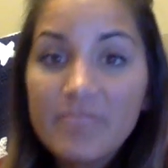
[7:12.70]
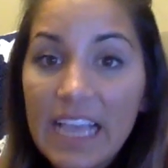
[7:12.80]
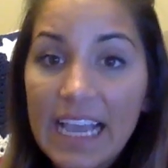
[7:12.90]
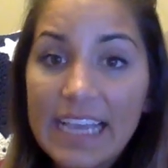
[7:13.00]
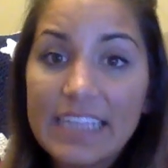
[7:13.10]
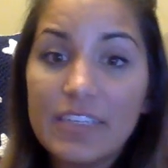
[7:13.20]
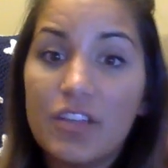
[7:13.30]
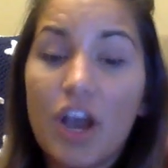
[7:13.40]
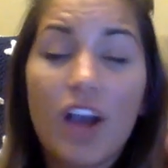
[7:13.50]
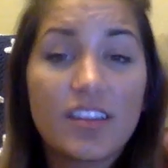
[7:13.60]
And
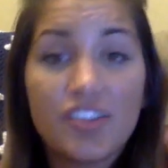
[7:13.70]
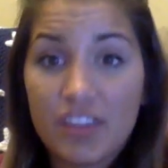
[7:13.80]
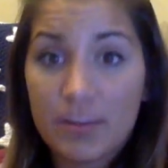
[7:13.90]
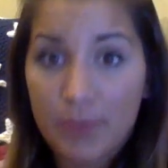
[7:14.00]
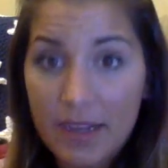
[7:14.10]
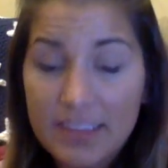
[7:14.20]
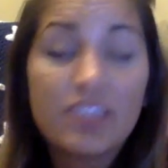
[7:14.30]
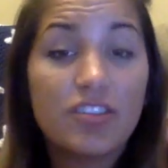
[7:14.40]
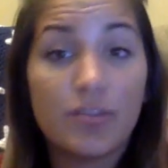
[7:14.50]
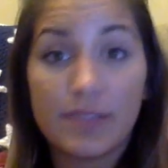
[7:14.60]
oxygen's
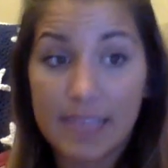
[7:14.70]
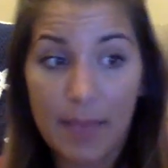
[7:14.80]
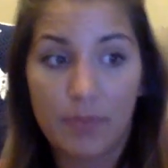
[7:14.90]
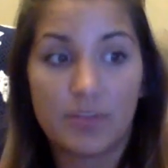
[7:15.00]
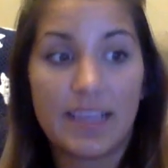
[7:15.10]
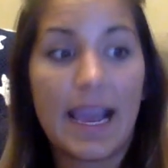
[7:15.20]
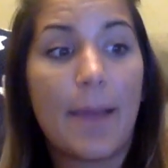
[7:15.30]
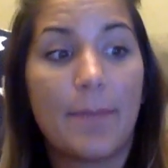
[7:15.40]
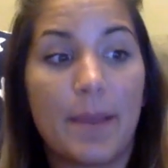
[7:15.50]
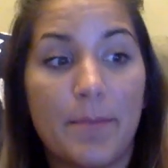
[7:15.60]
present, so it's able to
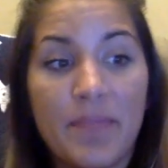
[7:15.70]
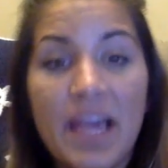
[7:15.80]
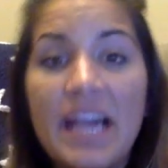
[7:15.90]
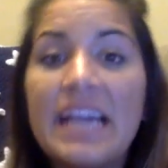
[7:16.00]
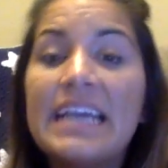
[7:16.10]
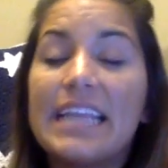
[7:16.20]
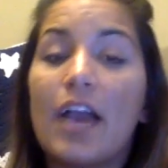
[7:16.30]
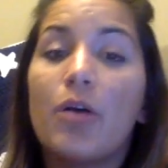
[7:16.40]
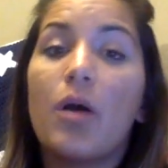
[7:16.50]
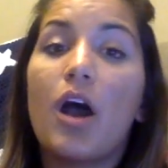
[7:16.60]
happen.
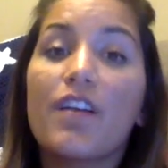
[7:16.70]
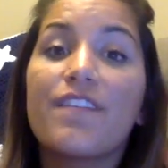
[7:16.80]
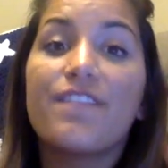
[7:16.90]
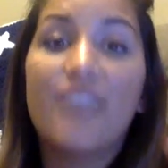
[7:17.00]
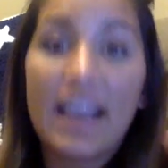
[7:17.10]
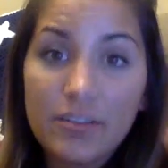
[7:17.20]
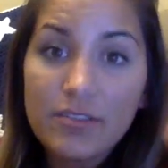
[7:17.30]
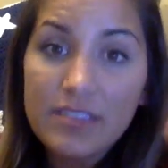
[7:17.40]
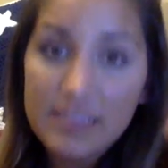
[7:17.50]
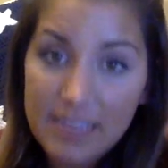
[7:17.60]
Now, our
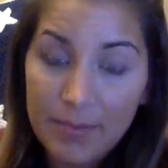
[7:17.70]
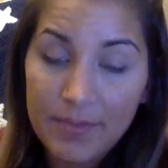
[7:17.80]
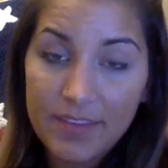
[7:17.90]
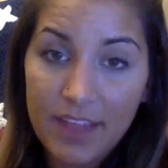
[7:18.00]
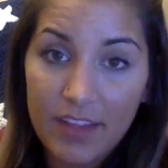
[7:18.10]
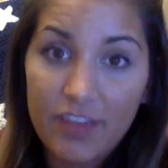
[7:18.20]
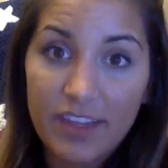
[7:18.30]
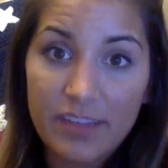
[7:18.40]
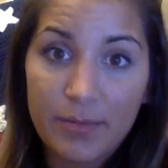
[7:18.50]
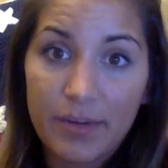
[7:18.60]
final step of cellular
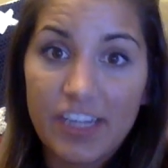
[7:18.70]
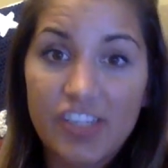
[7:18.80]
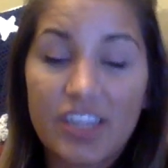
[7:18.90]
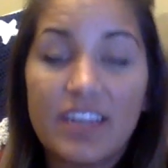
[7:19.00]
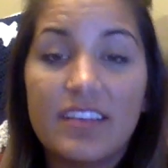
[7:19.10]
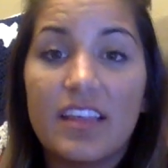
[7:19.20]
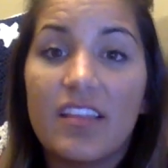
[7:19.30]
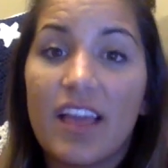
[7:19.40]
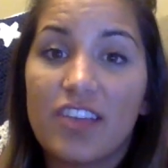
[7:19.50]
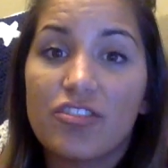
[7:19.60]
respiration is the
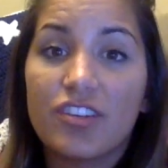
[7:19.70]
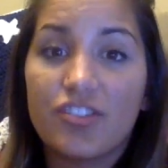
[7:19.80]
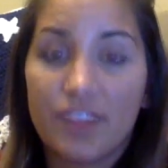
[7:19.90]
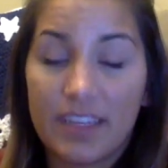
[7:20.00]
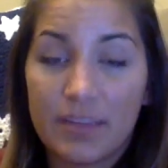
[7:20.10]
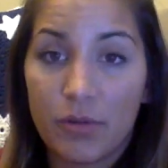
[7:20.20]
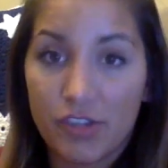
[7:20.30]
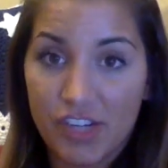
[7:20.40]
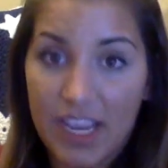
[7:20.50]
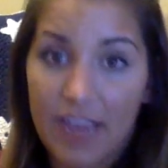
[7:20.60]
electron
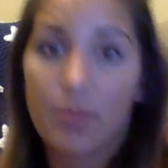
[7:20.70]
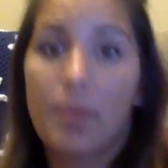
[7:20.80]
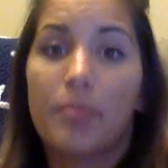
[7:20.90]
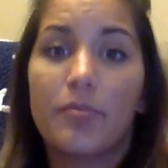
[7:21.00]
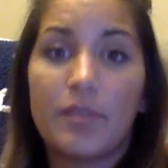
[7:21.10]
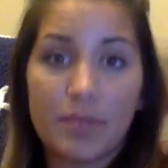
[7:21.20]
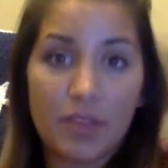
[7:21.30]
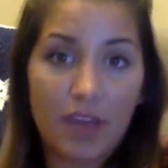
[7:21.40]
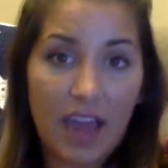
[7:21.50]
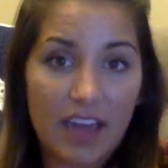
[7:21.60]
transport chain. Remember, we've
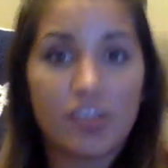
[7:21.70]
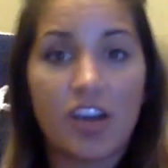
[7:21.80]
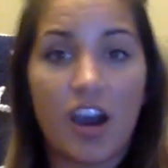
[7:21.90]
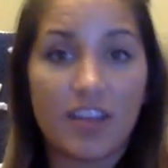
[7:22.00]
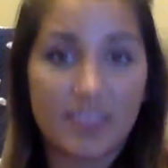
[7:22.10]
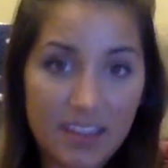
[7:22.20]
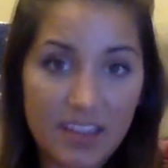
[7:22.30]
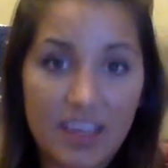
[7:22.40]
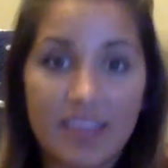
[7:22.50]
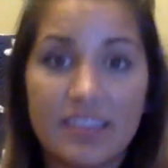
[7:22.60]
been kind of tossing
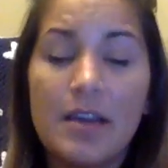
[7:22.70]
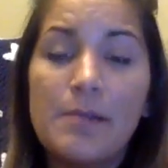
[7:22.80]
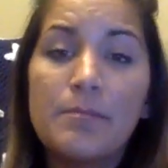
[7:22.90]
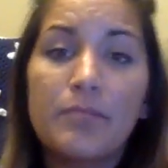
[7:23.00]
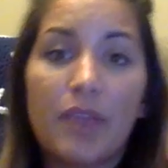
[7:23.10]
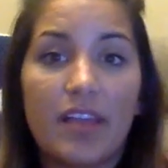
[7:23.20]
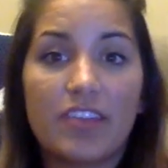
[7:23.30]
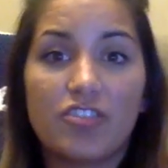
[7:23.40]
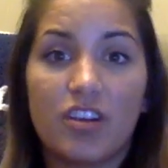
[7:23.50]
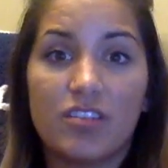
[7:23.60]
these
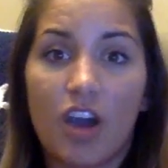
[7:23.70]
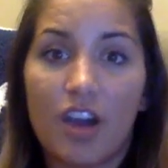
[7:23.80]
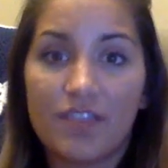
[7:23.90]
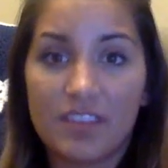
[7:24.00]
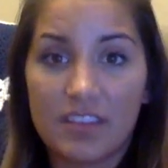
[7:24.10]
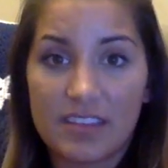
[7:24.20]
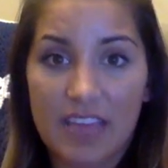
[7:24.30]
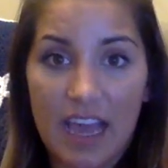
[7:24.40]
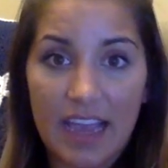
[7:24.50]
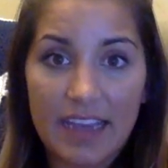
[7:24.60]
electrons off to the
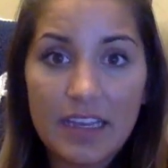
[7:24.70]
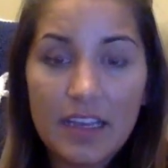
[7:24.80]
side